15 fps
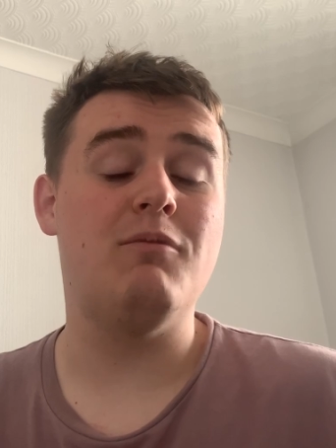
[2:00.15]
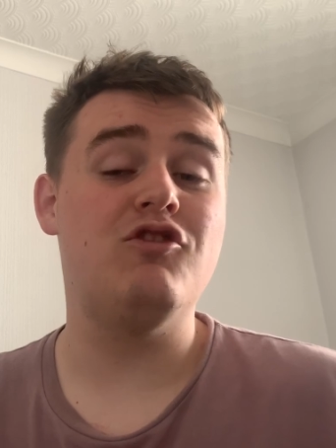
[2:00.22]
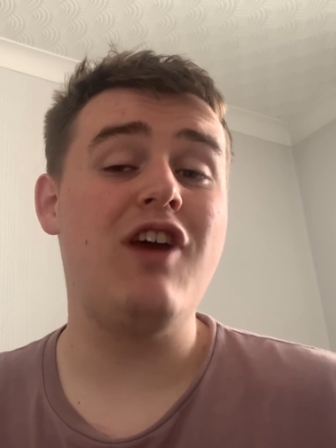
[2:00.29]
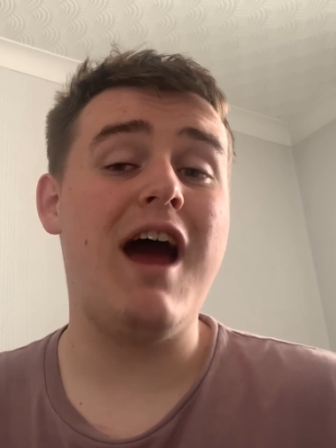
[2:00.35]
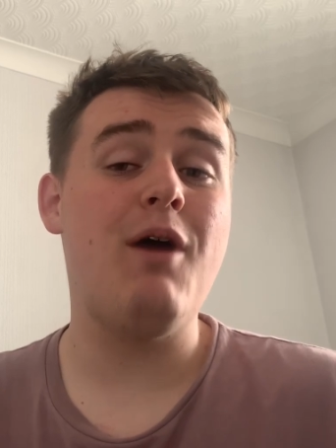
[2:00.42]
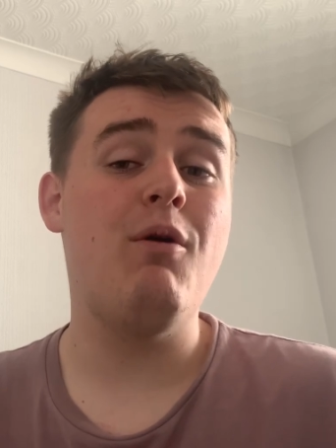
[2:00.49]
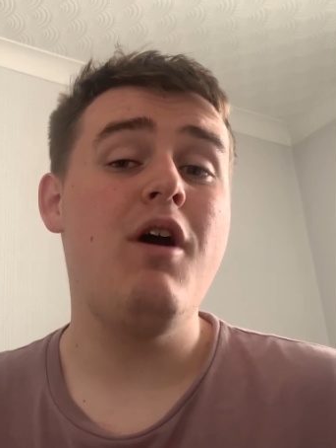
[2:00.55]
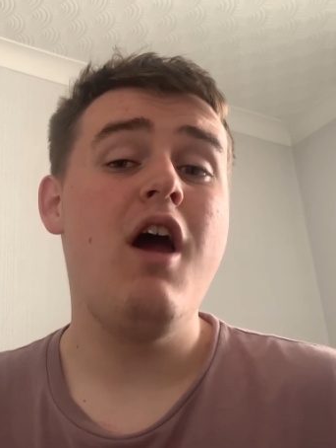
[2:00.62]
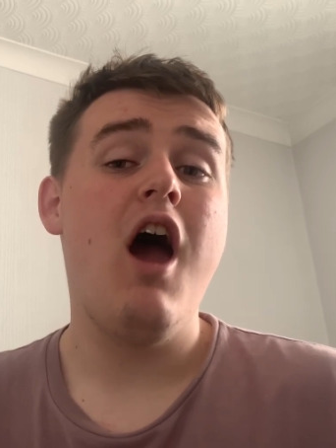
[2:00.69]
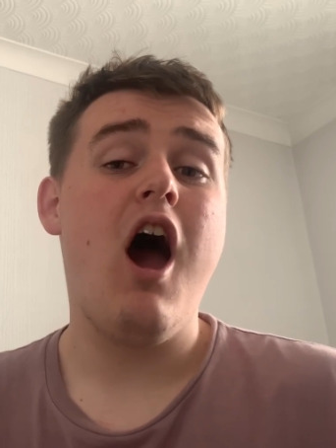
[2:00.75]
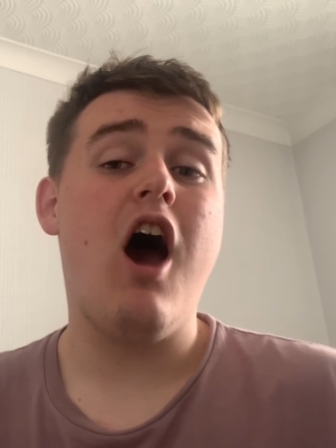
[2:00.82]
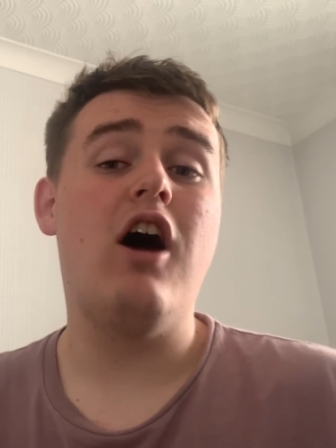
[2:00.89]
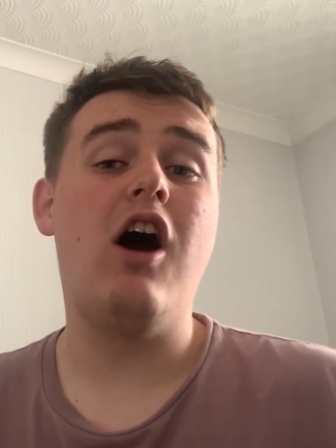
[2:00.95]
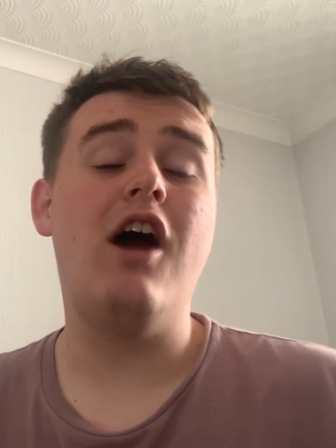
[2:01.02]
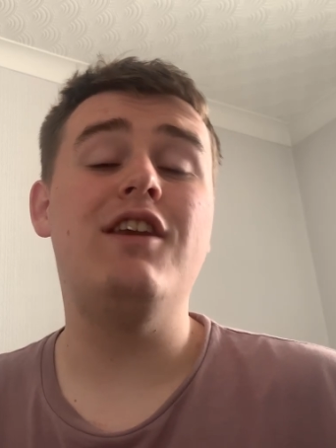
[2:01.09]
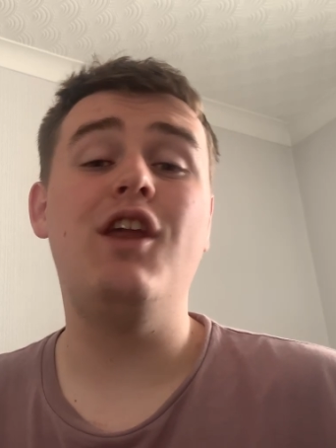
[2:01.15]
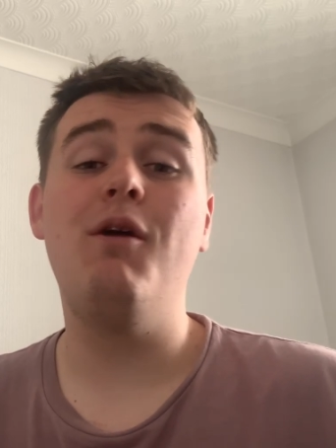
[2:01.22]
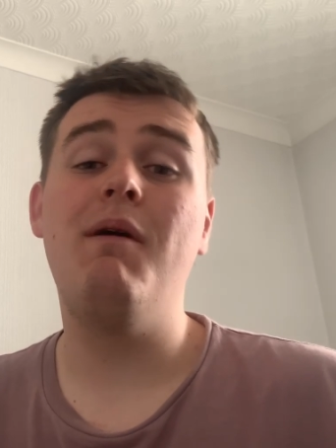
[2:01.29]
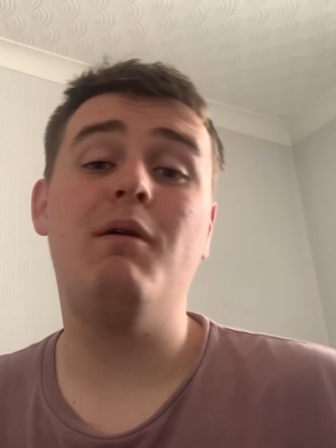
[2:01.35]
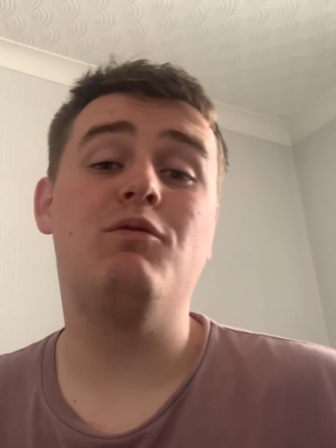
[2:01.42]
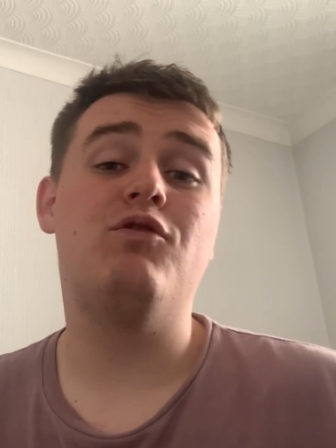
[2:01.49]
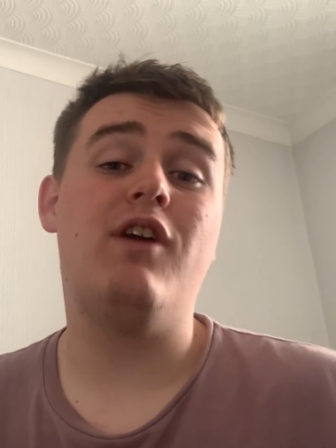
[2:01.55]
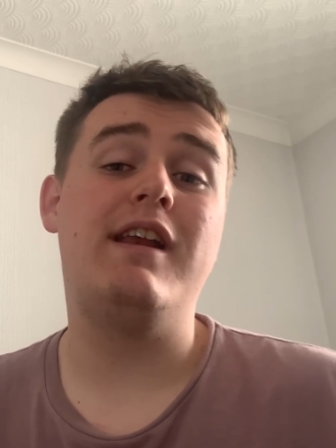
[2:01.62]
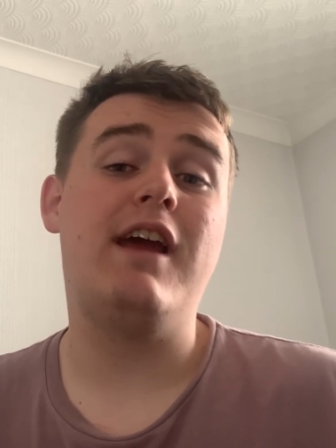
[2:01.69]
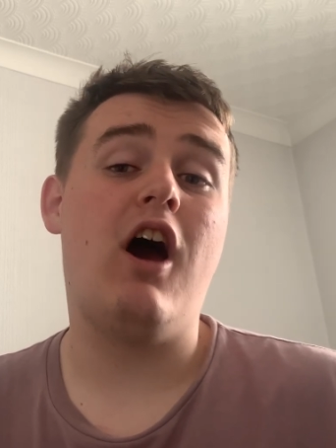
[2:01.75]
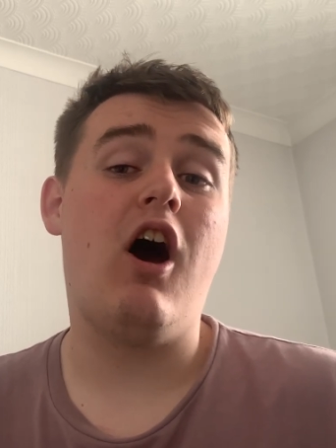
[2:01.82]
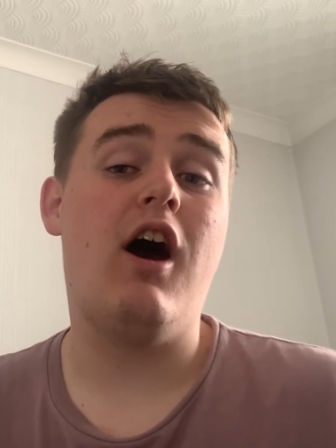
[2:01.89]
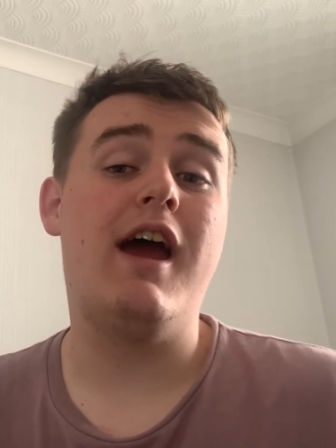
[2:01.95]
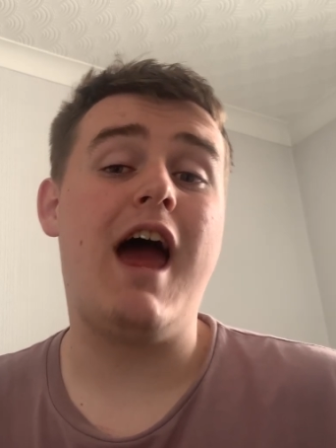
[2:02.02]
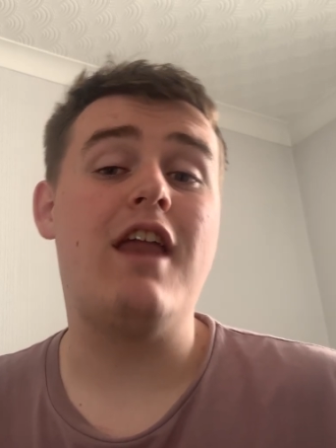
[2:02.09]
shout. I knew it was really
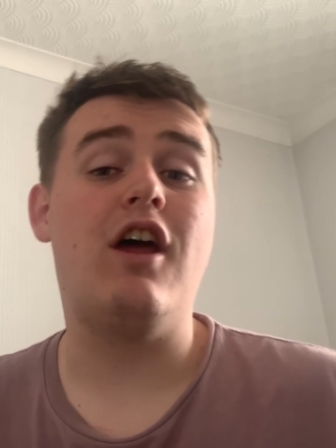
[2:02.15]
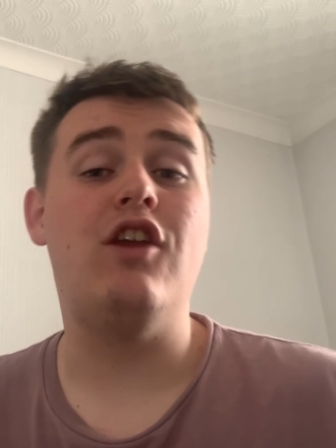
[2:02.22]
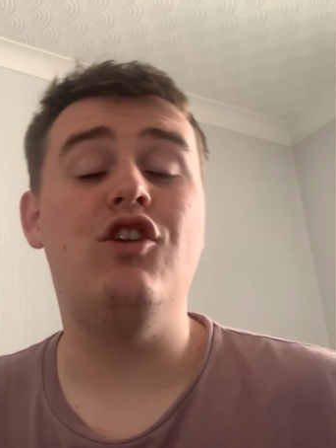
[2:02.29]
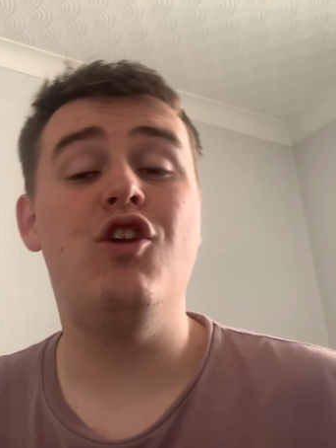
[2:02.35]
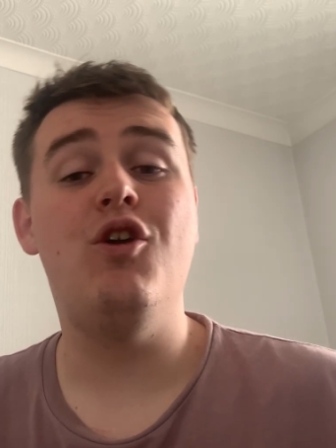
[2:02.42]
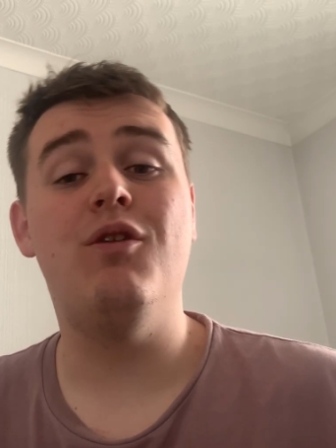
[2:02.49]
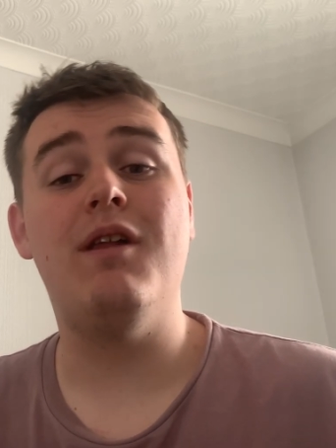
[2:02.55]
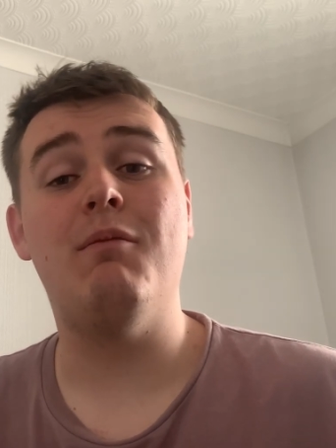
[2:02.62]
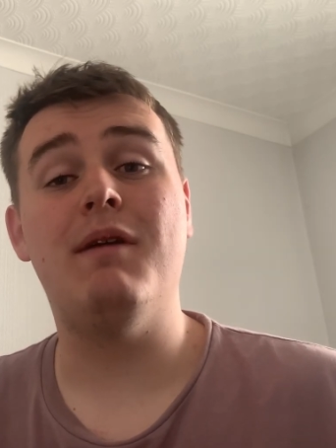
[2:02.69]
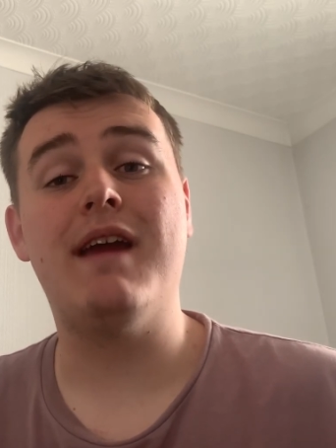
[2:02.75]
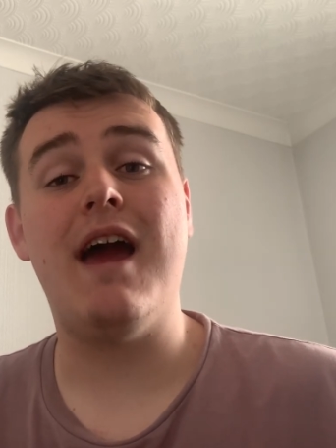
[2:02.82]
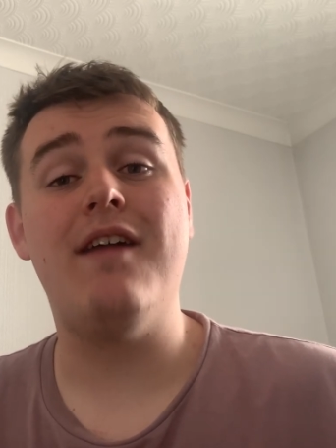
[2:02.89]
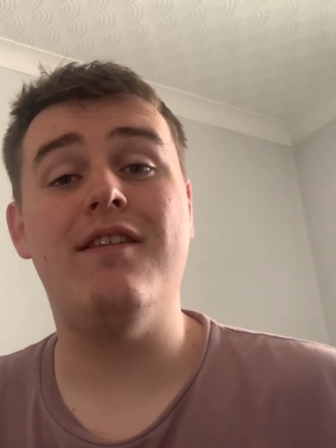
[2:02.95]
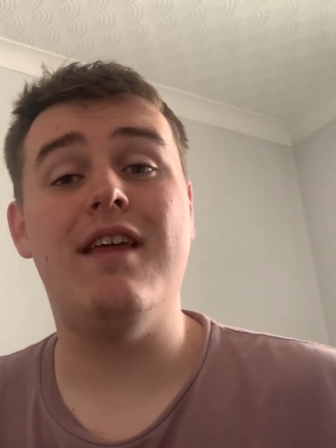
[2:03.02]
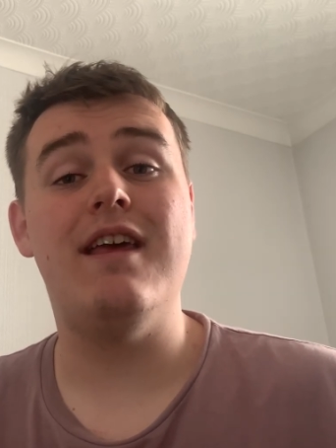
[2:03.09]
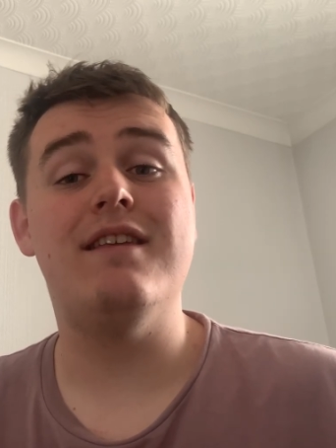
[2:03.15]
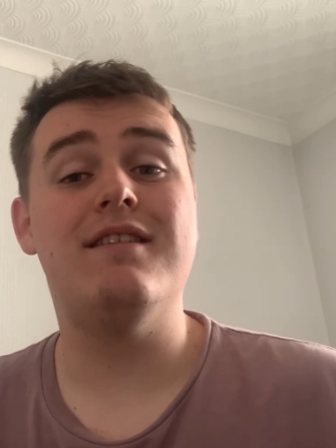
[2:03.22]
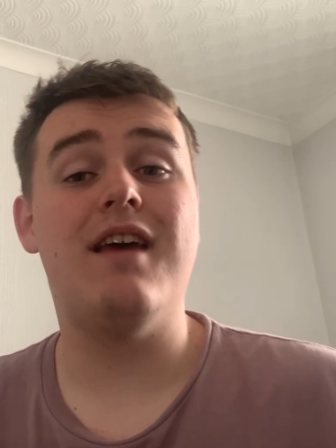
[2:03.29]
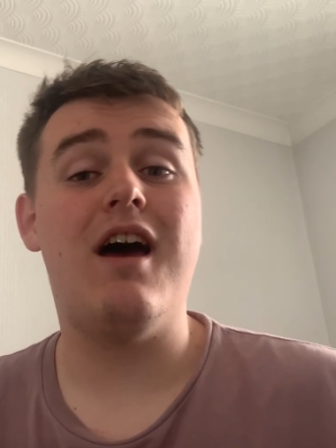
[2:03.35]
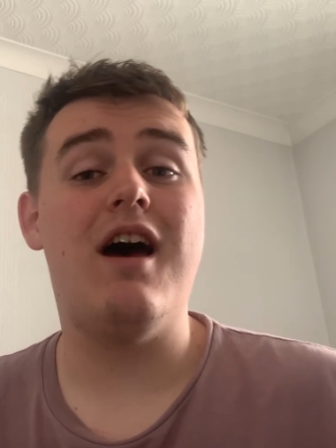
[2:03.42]
high, and I knew that we'd get this